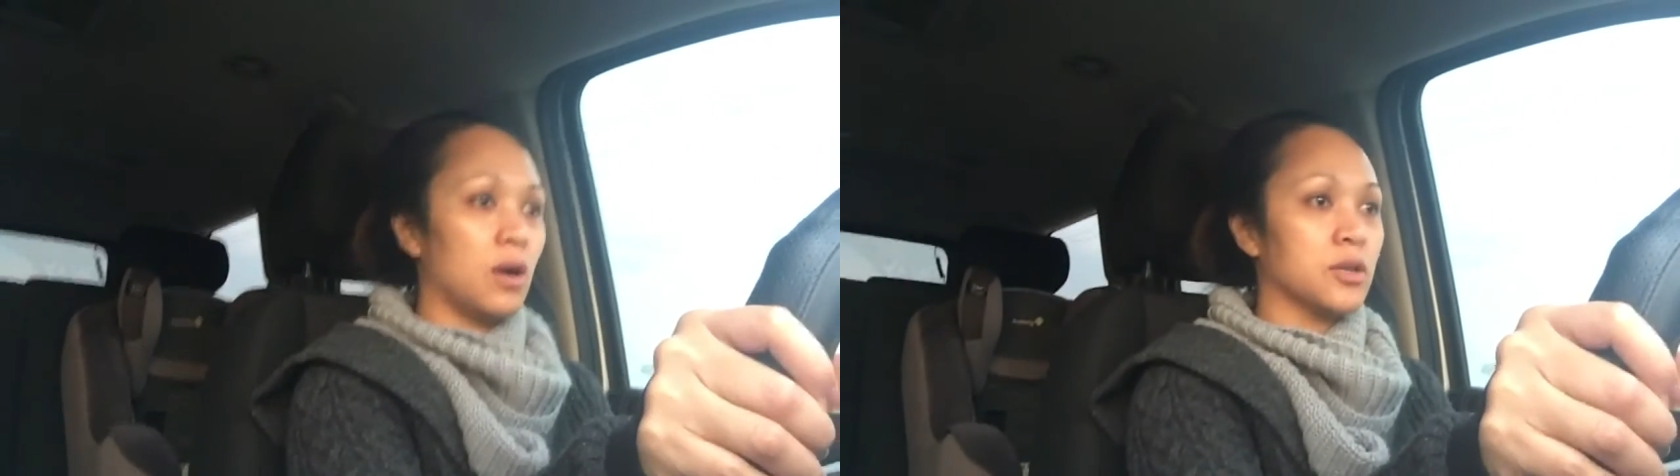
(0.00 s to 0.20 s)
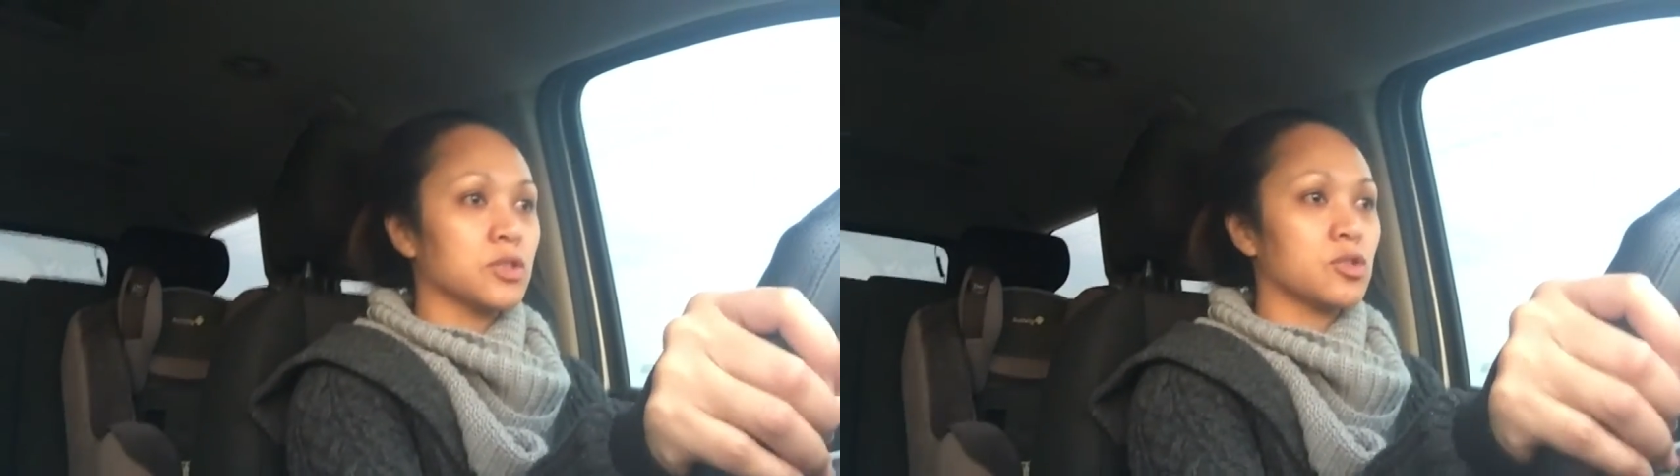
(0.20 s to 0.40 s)

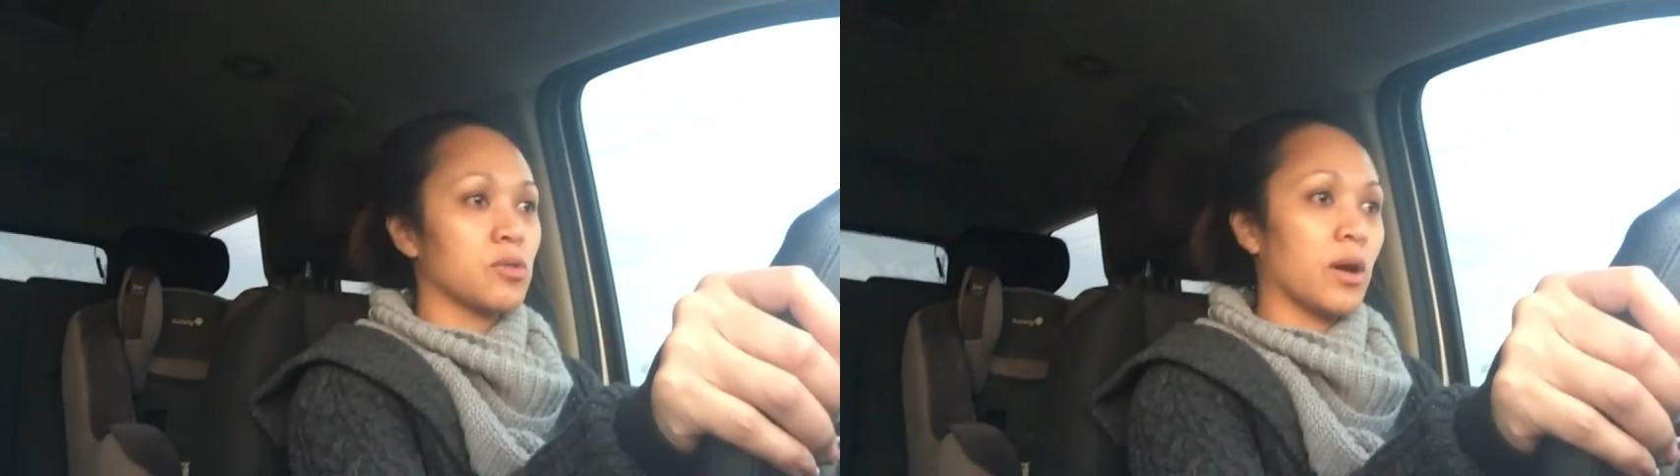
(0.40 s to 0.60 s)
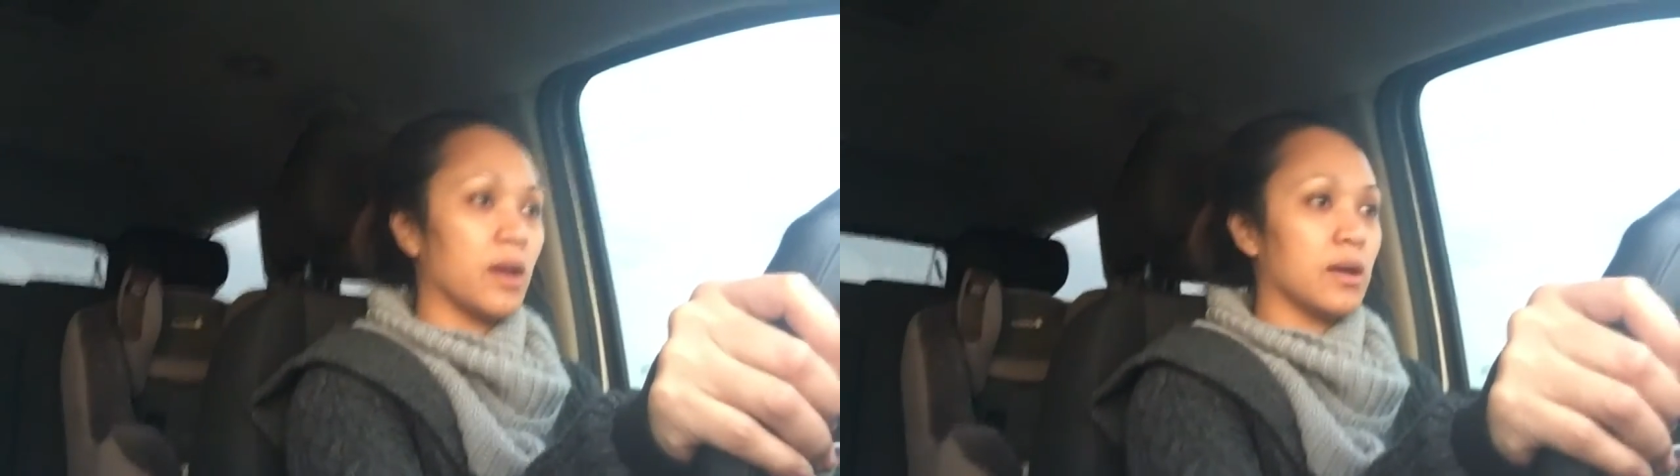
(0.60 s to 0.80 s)

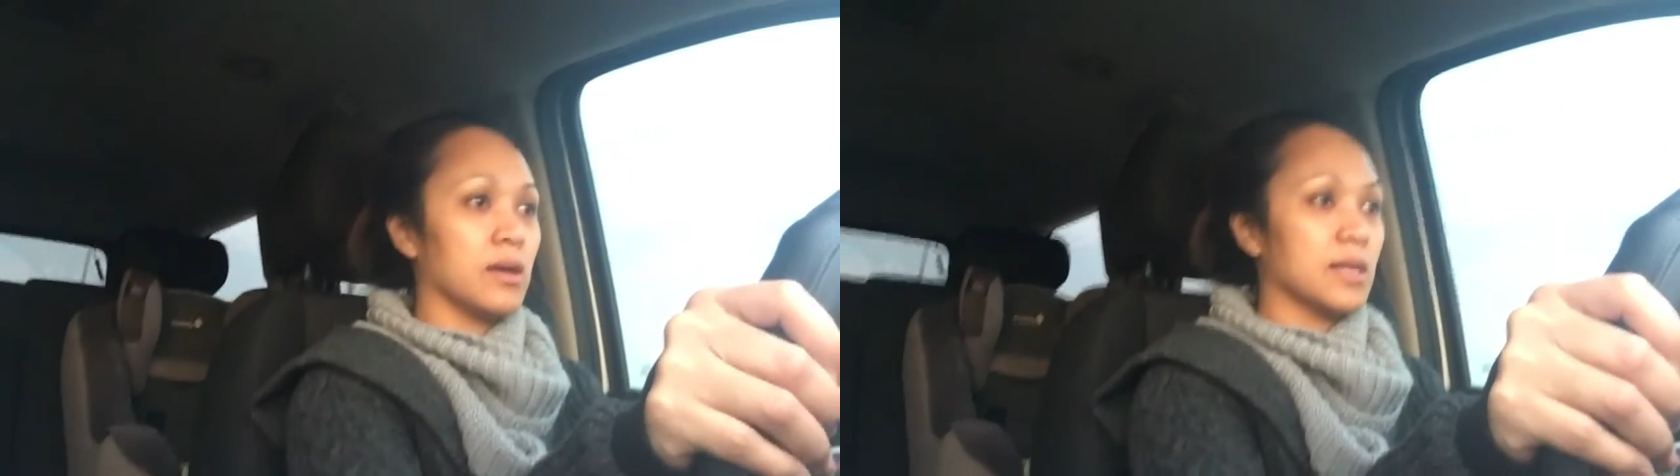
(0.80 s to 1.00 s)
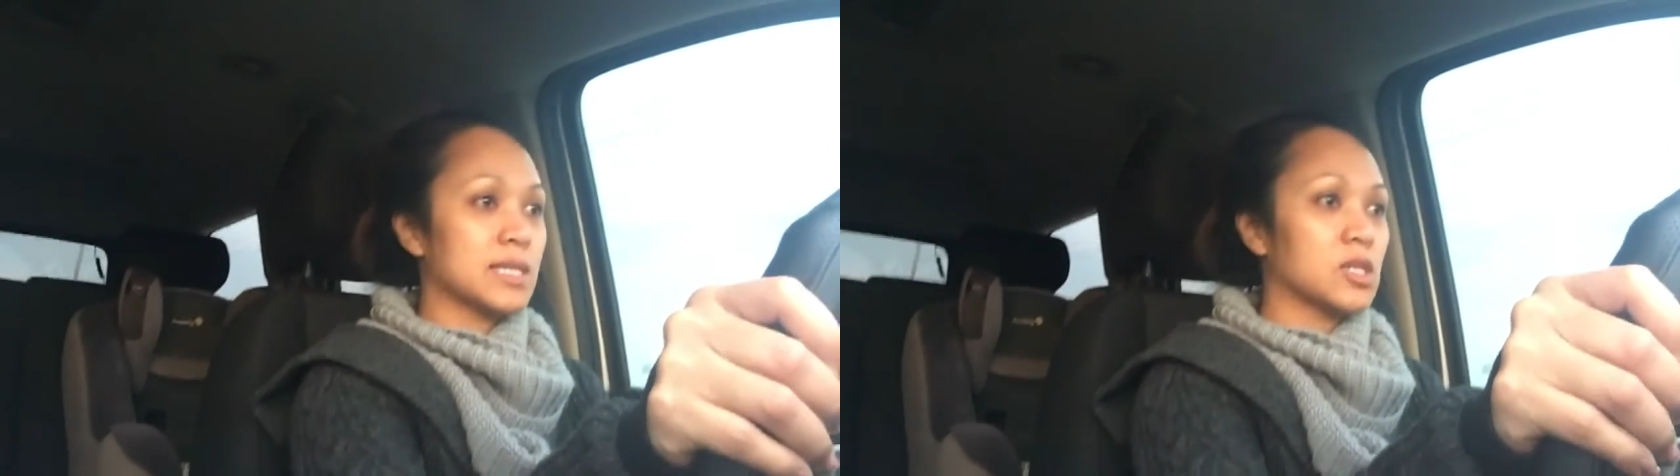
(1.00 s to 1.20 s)

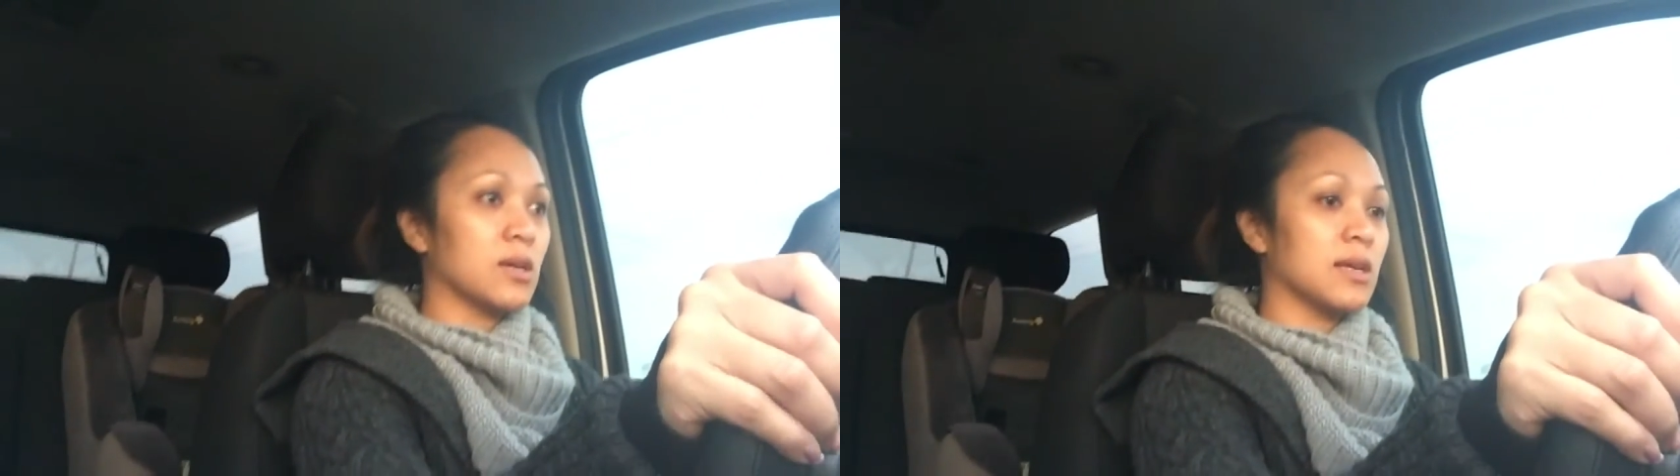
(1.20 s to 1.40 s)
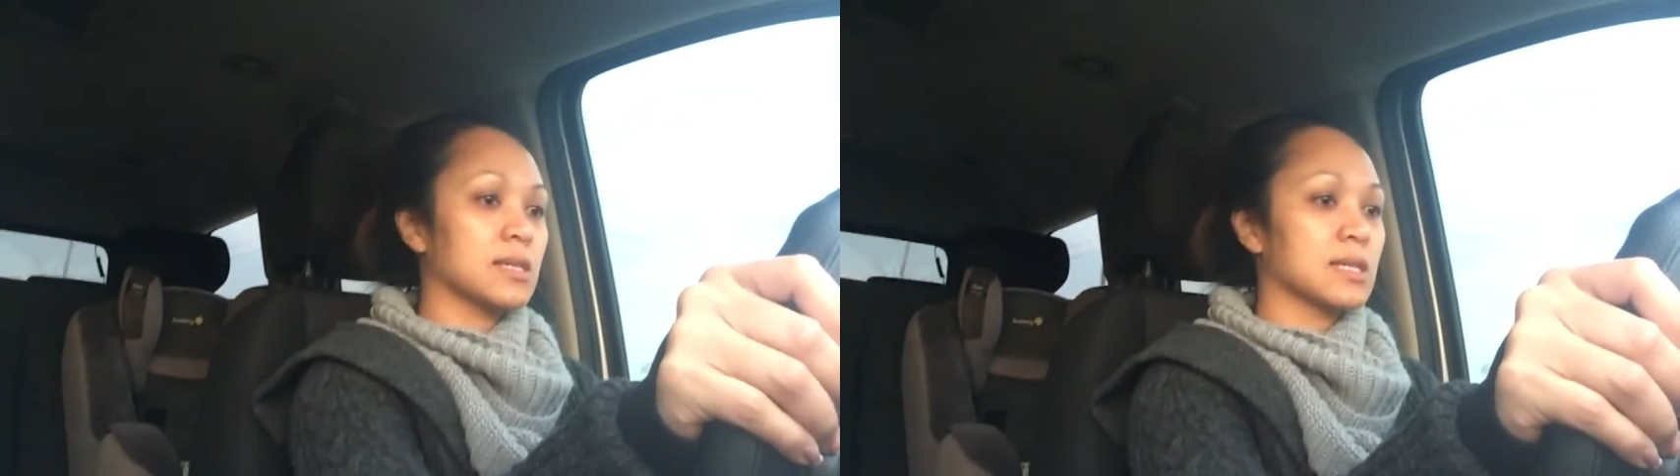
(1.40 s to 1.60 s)
Andre. It's
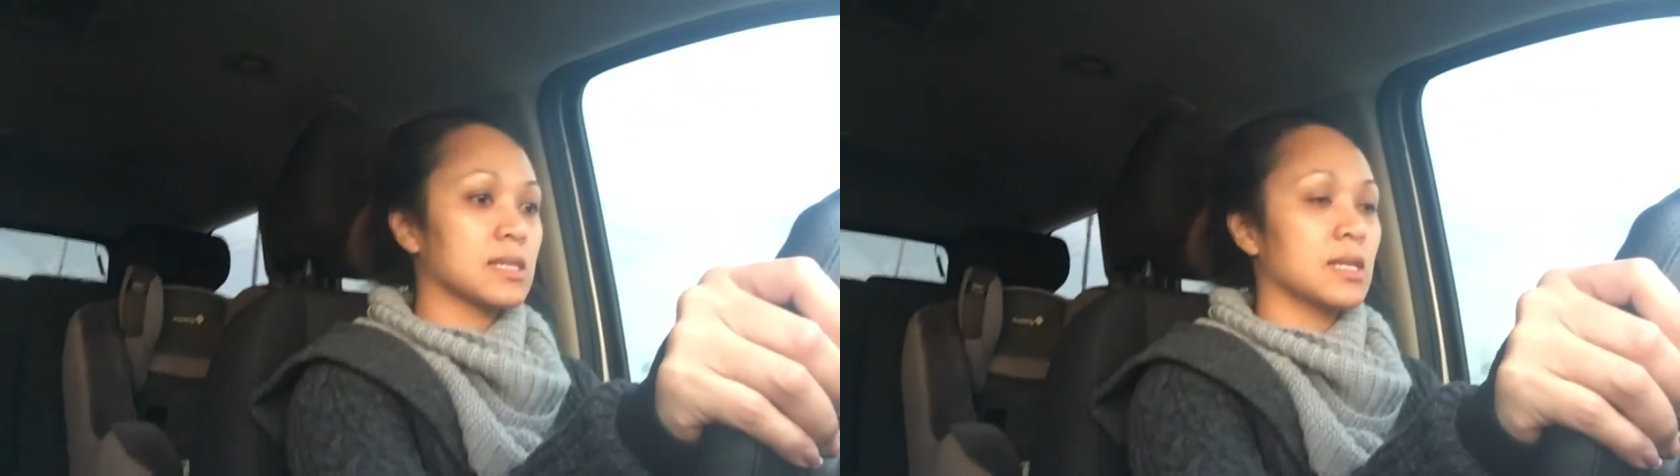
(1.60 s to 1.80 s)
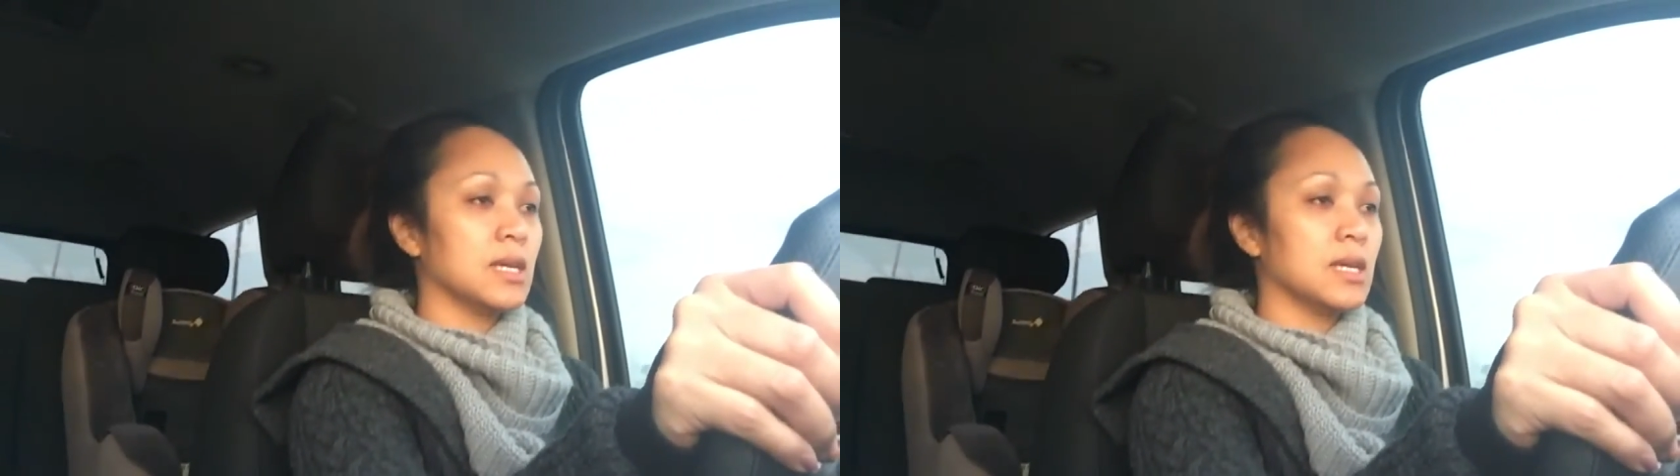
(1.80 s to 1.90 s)
just